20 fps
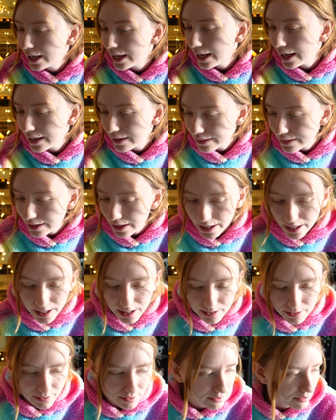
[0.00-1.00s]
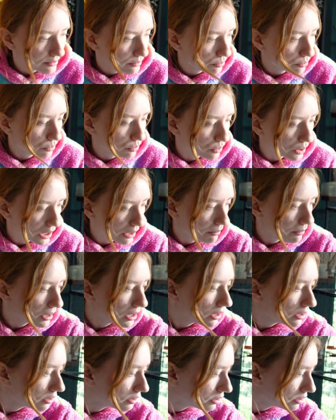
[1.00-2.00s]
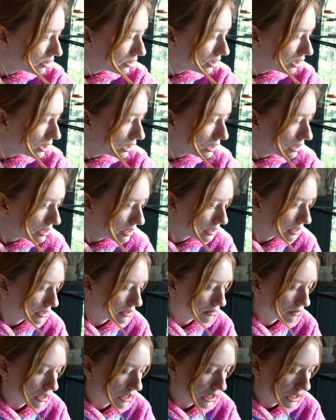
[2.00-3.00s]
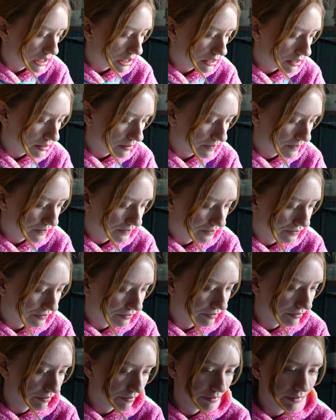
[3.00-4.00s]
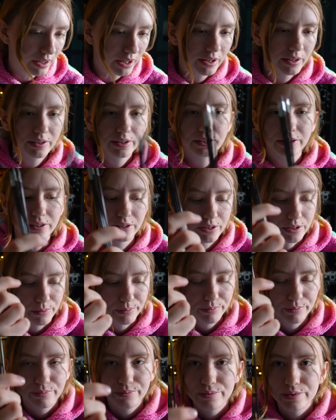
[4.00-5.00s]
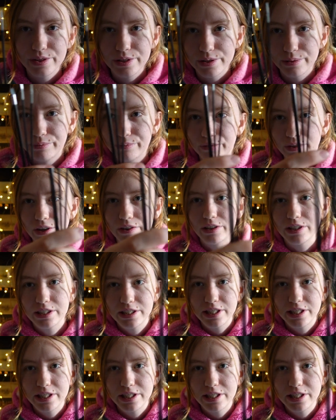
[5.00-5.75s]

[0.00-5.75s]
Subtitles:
And then where are my needles? Right here. Some very